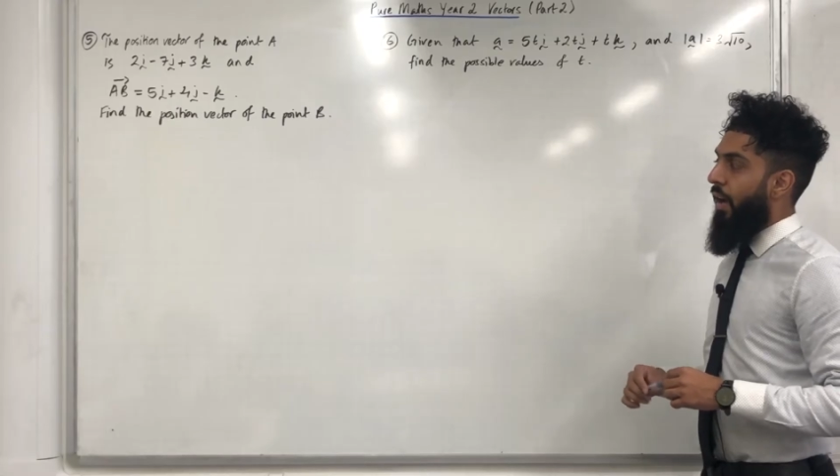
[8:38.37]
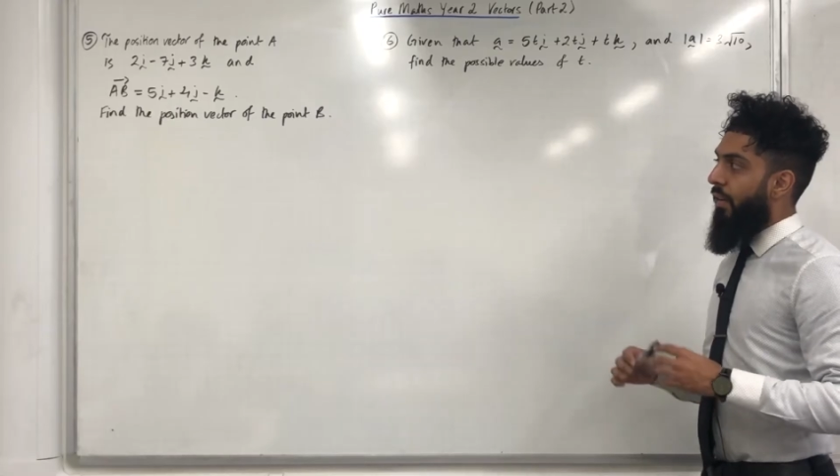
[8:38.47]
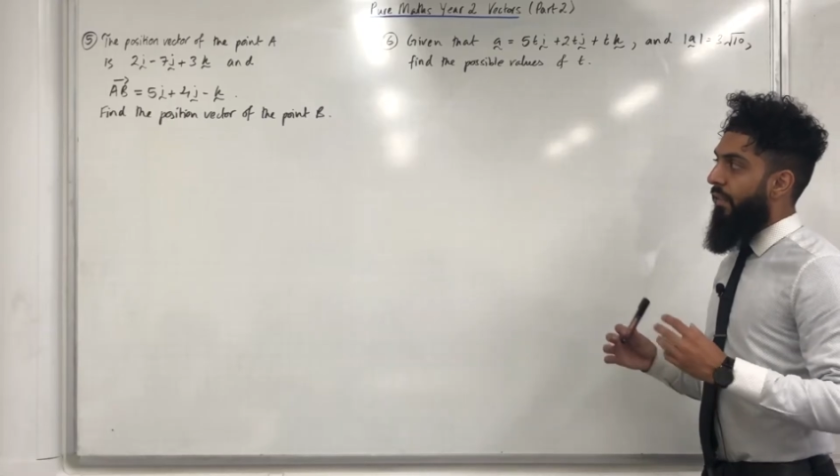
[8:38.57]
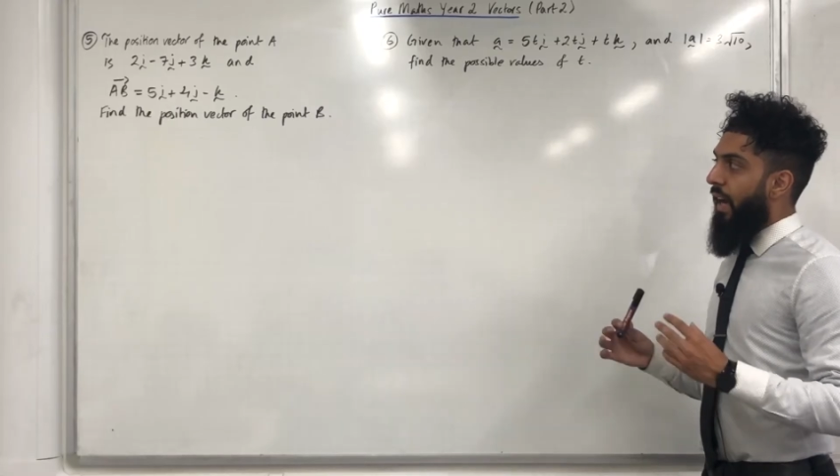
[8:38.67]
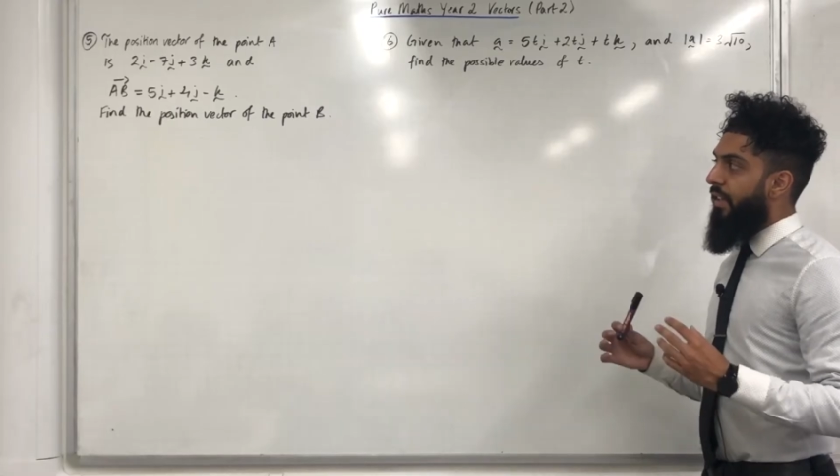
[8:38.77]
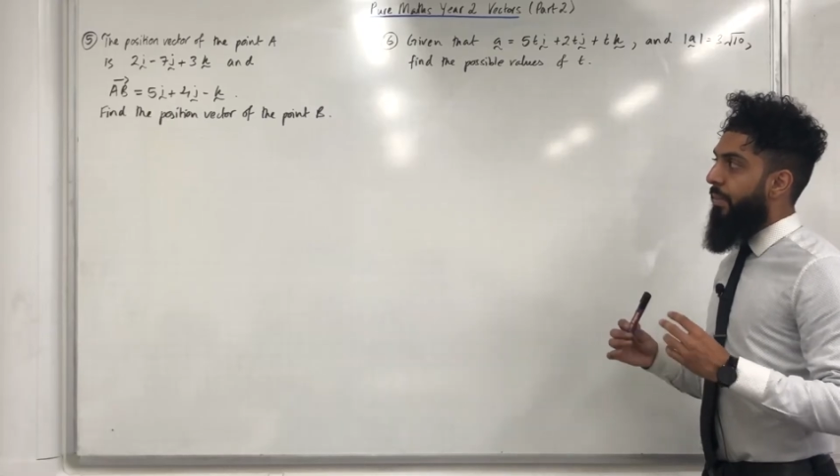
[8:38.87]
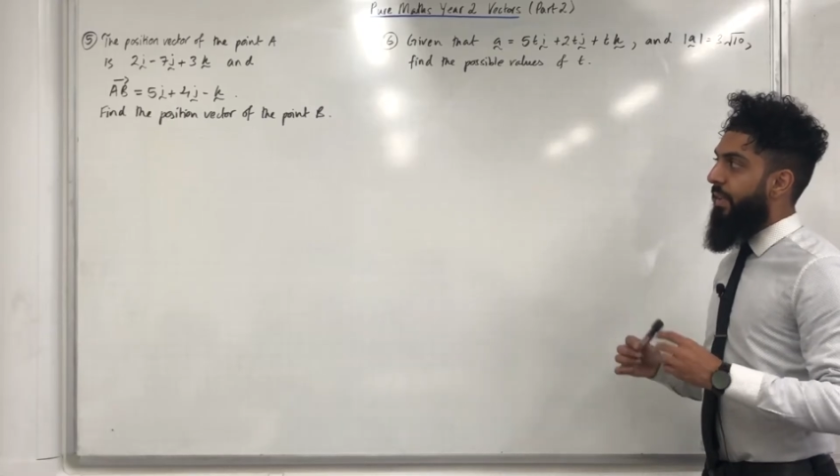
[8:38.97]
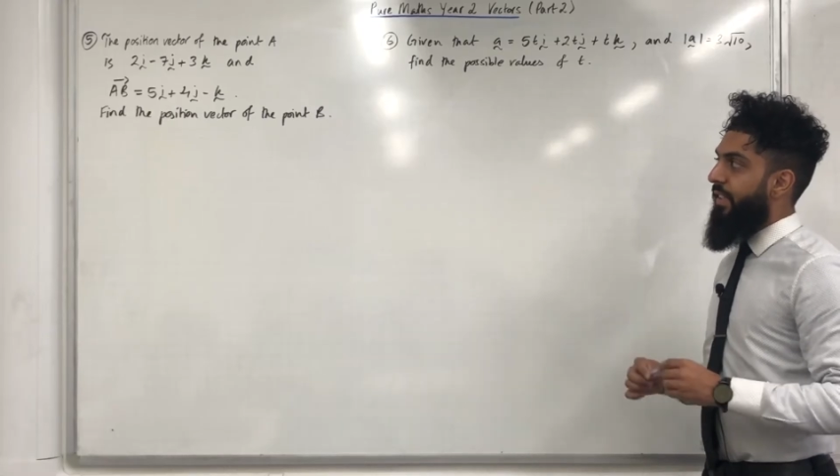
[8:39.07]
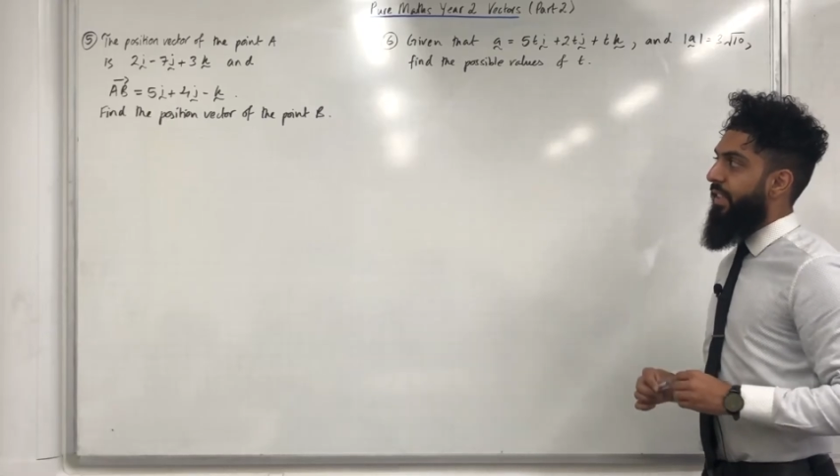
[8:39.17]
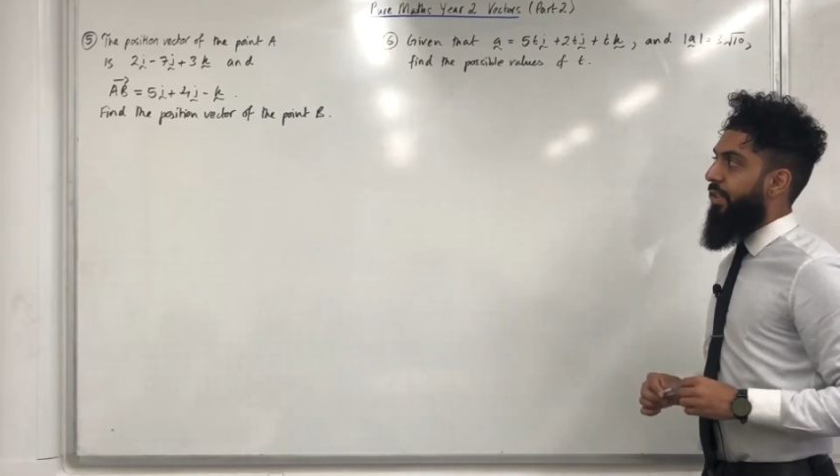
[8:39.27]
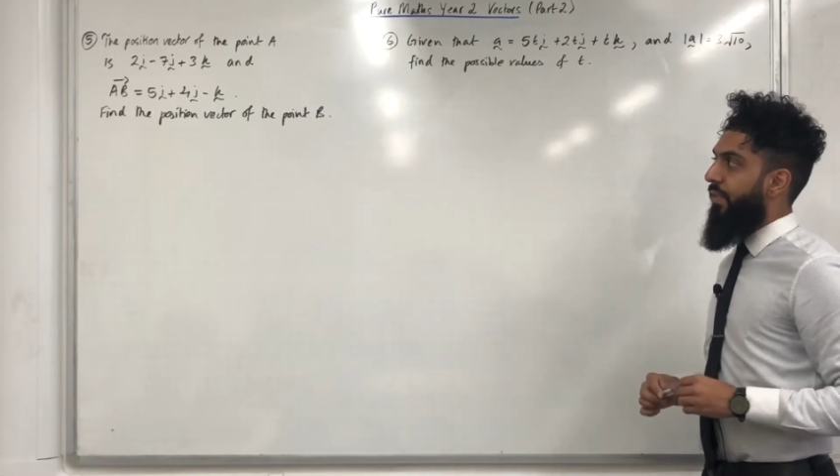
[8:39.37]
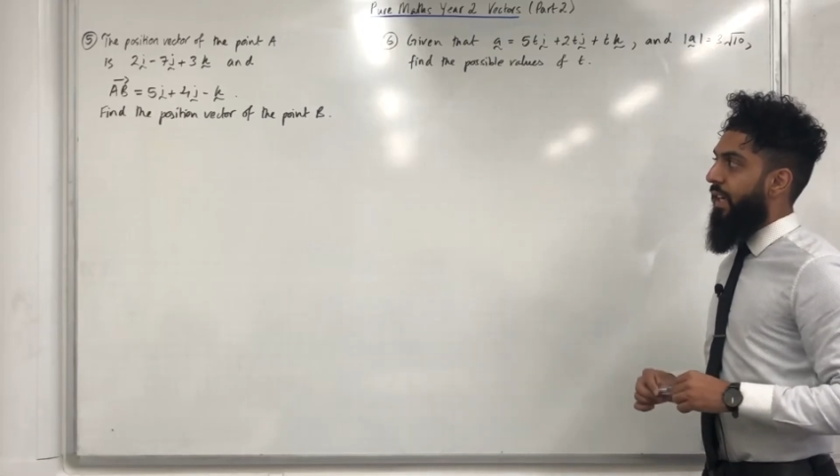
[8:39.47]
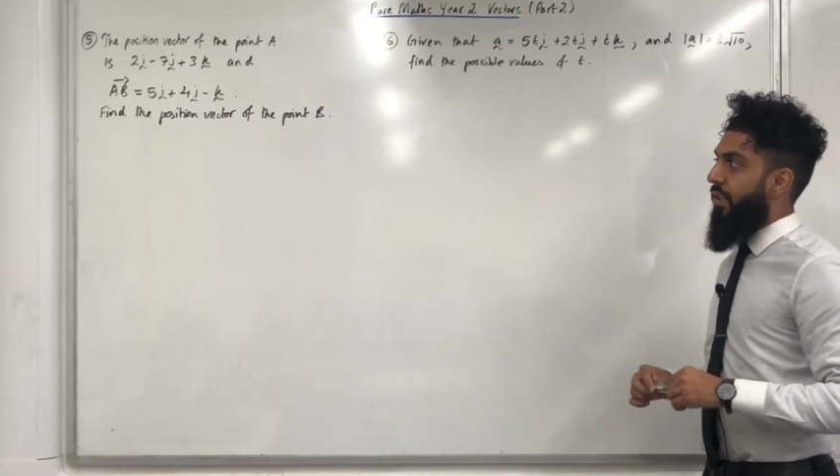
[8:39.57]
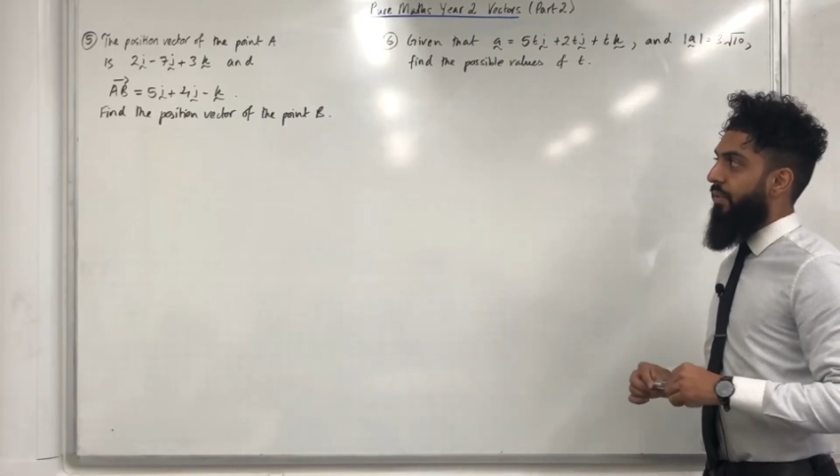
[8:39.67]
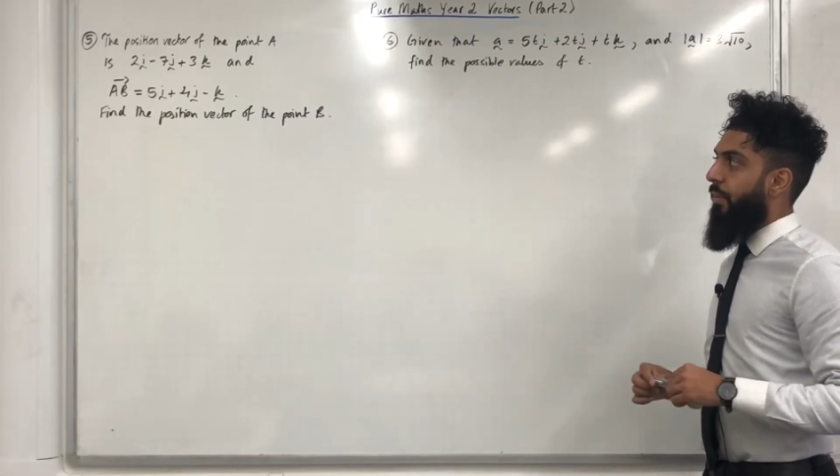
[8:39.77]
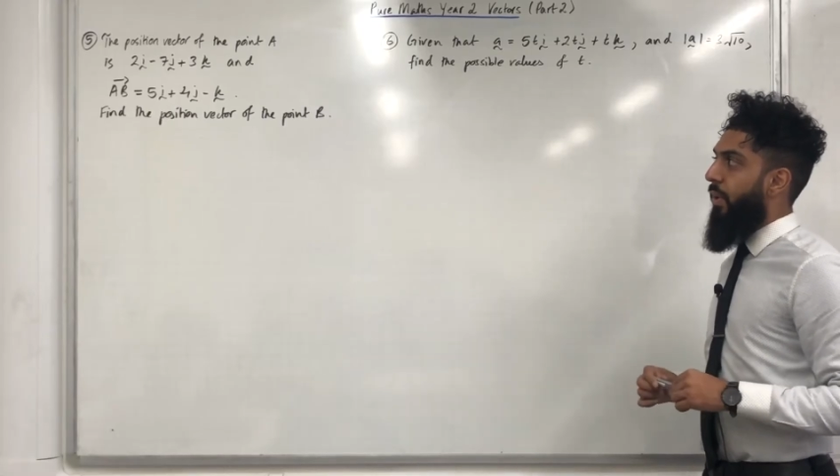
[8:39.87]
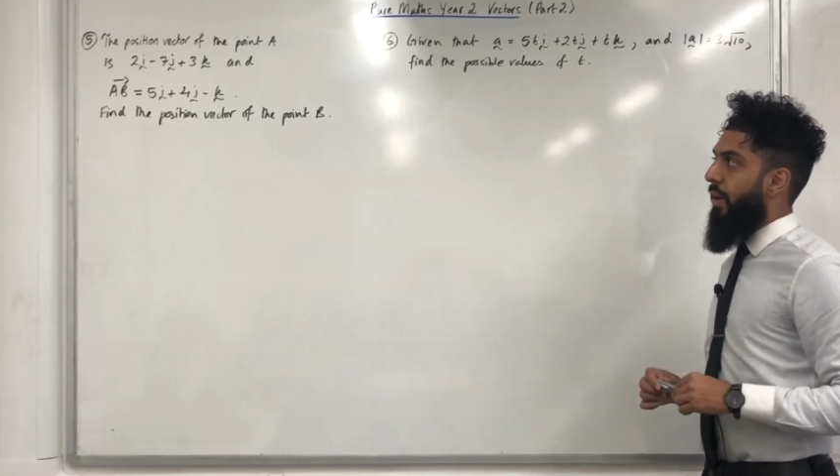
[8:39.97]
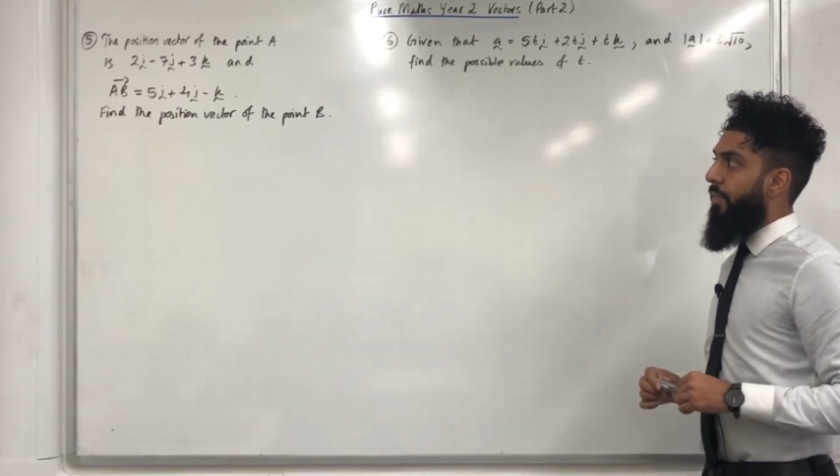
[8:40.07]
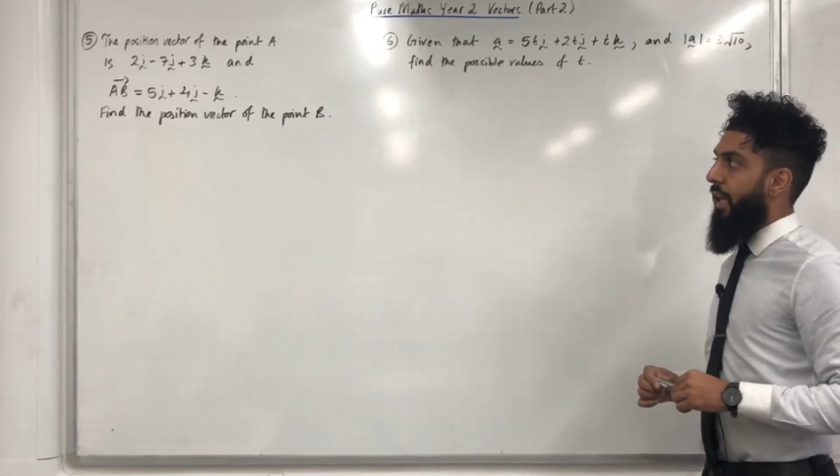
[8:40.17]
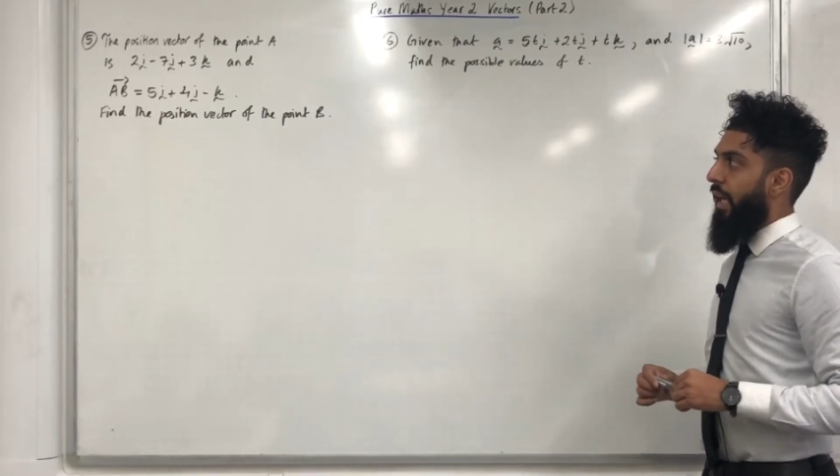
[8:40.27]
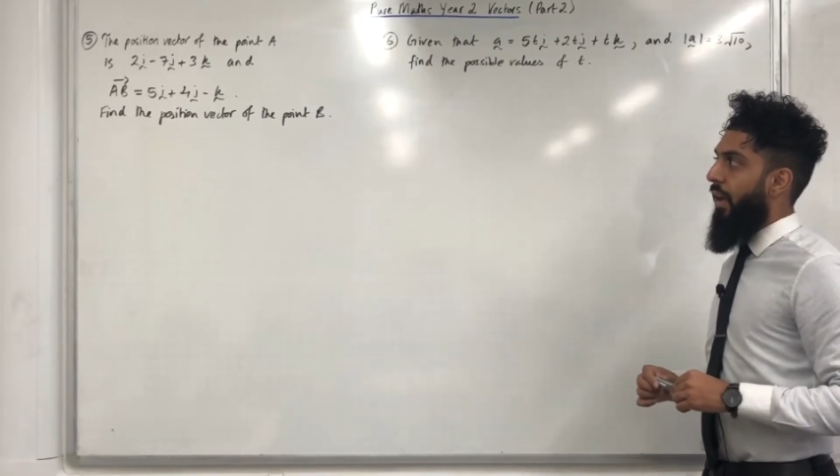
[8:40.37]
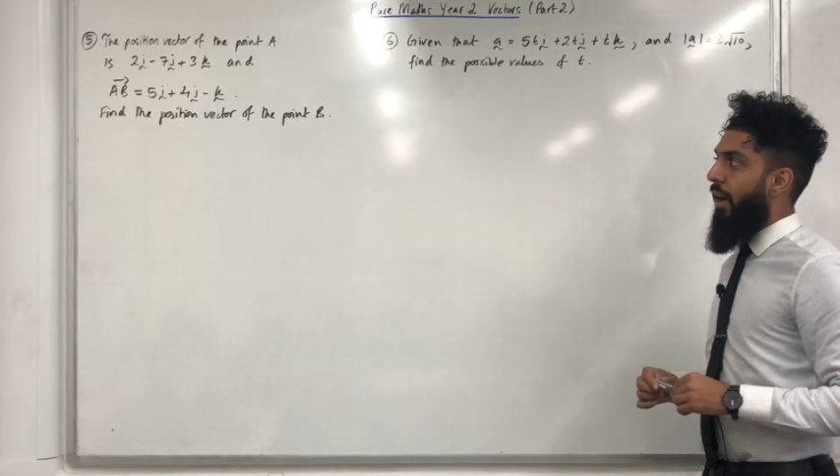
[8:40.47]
Find the position vector of the point B.